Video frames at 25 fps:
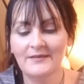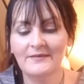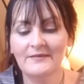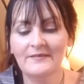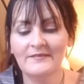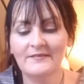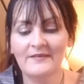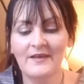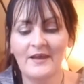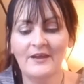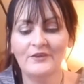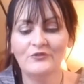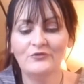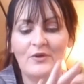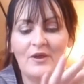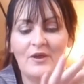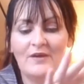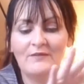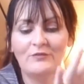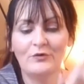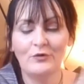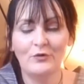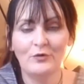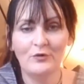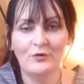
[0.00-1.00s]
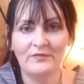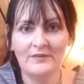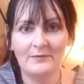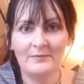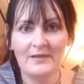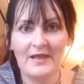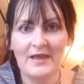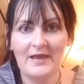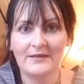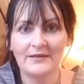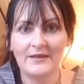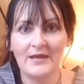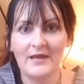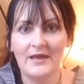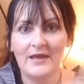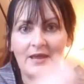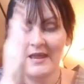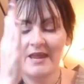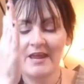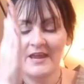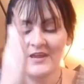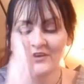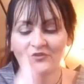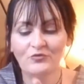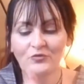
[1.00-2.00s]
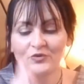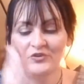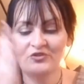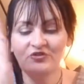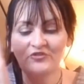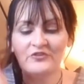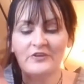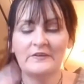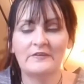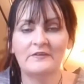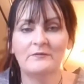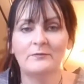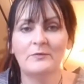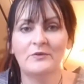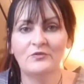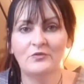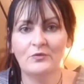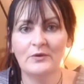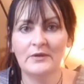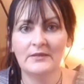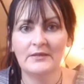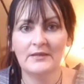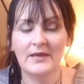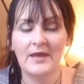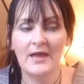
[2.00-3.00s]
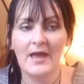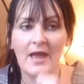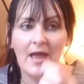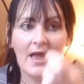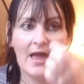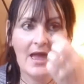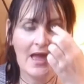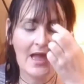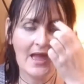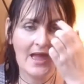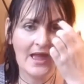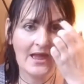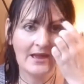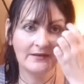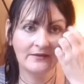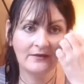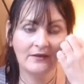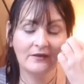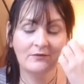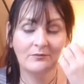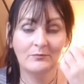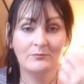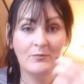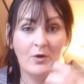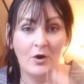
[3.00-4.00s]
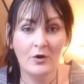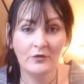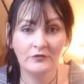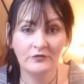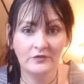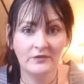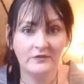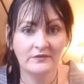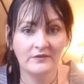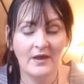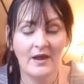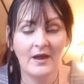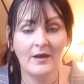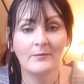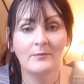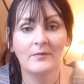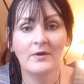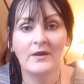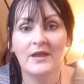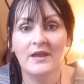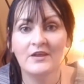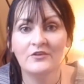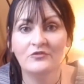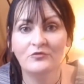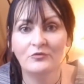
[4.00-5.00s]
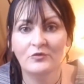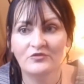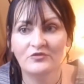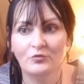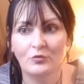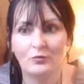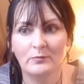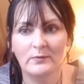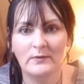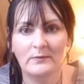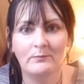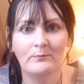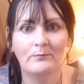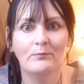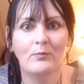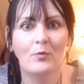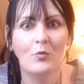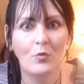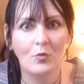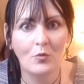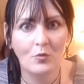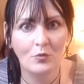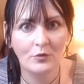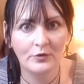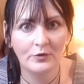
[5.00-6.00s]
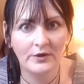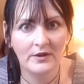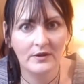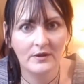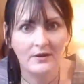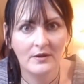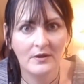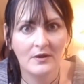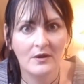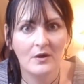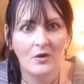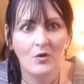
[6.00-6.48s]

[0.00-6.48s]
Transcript: this side you have the earthly plane hedge witch sits between and most of the time hedge witch will be born